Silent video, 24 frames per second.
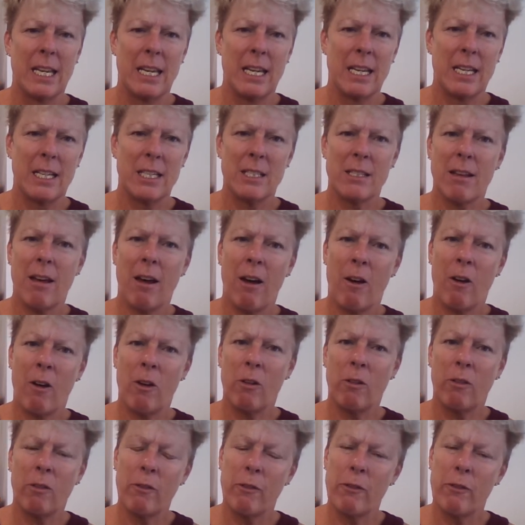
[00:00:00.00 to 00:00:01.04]
its
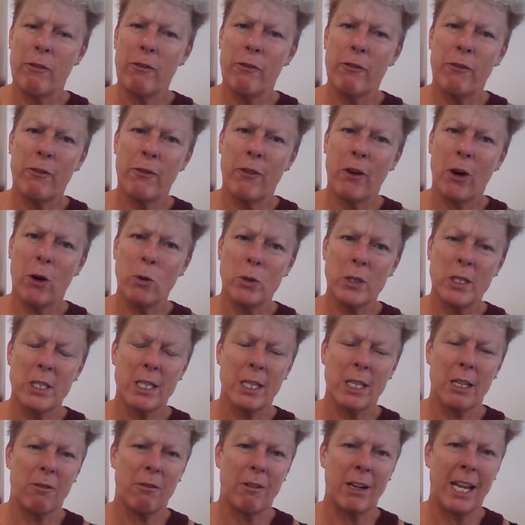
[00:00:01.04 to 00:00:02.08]
own
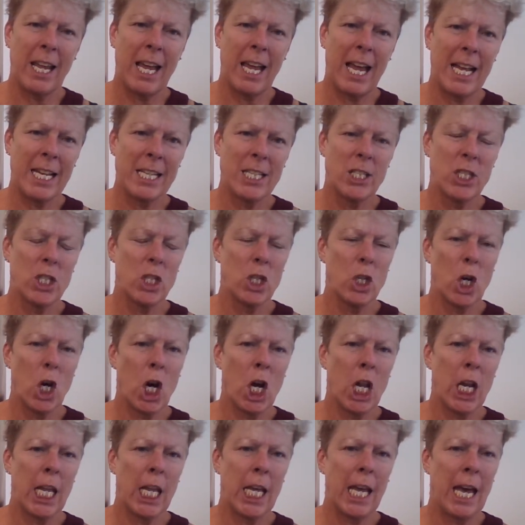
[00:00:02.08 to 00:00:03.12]
faults in regards to
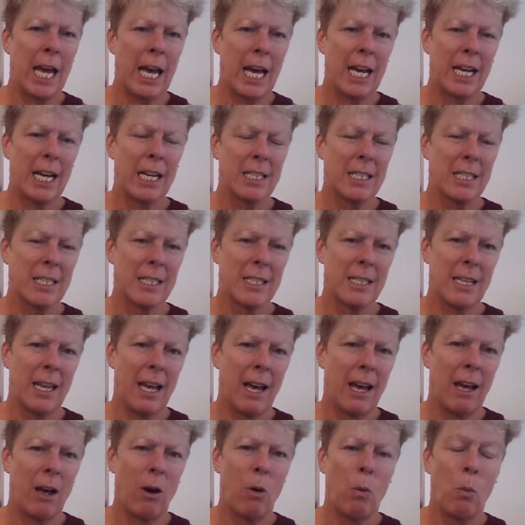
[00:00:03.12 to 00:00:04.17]
oligarchs,
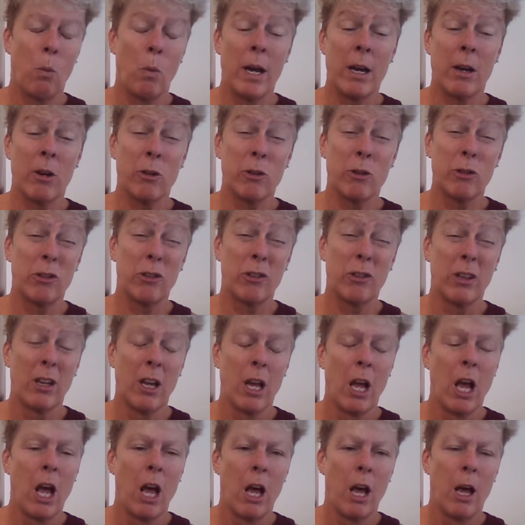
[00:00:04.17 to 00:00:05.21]
wealth,
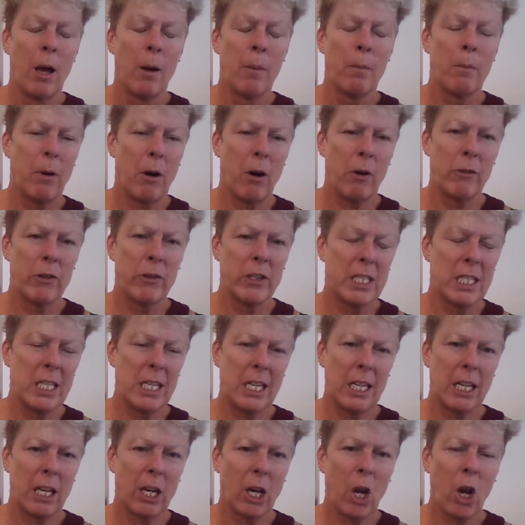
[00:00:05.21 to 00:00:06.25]

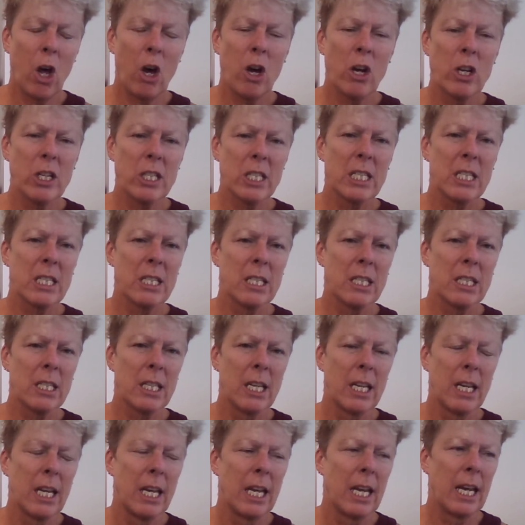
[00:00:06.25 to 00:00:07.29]
poverty and loss,
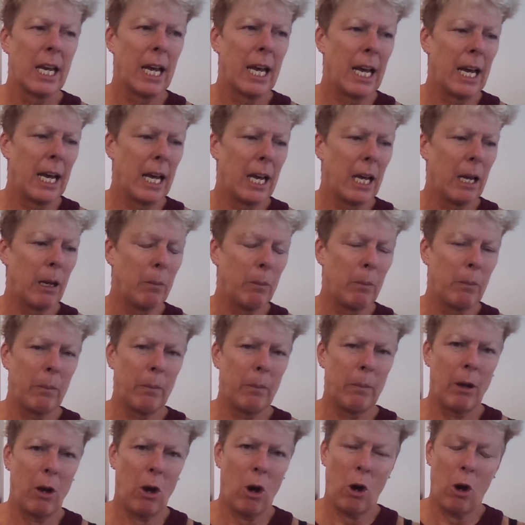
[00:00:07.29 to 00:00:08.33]

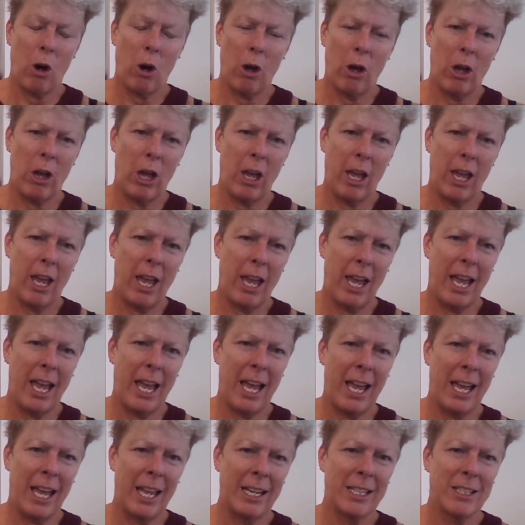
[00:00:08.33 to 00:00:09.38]

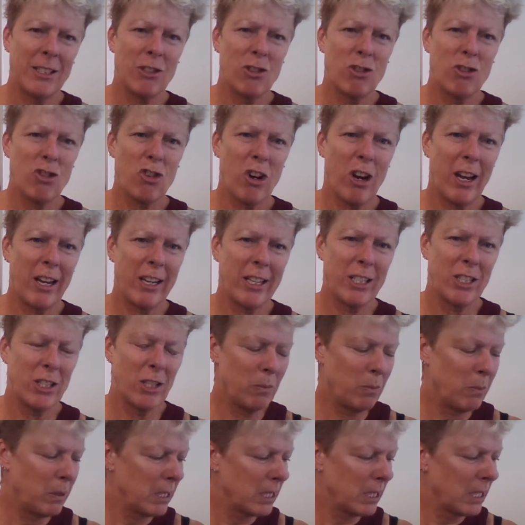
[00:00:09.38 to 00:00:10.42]
and it's trying
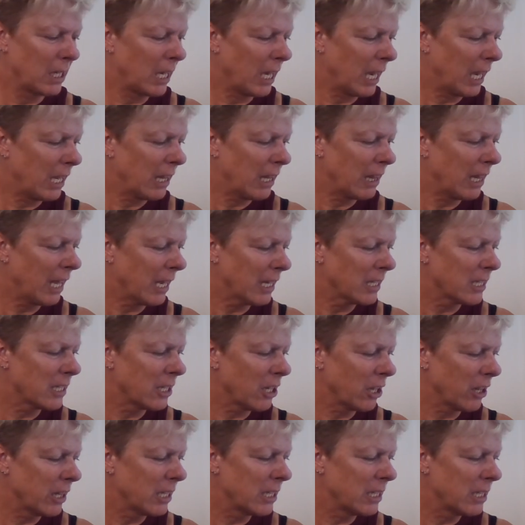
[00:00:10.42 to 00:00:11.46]
to mitigate that.
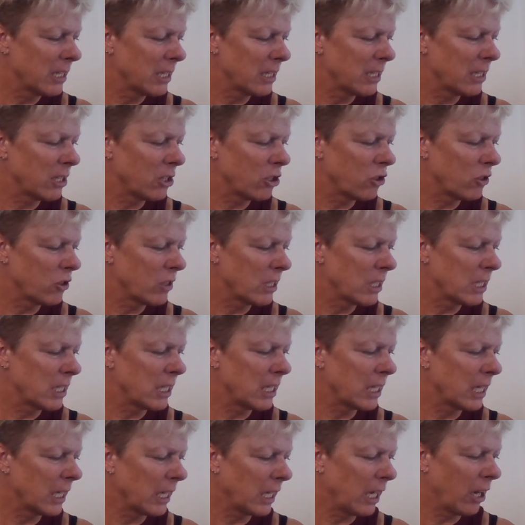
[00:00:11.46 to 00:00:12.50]
So this is
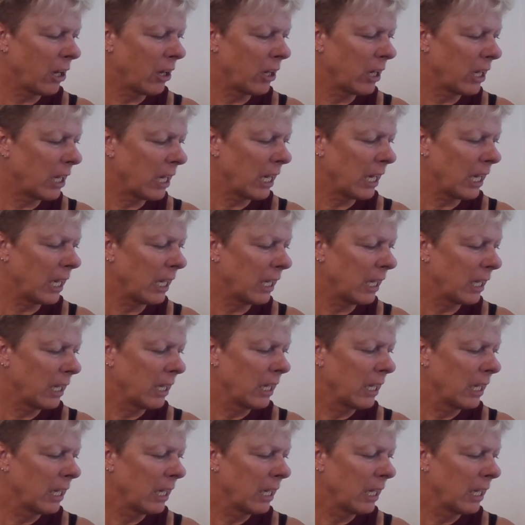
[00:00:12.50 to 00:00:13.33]
interesting. Okay.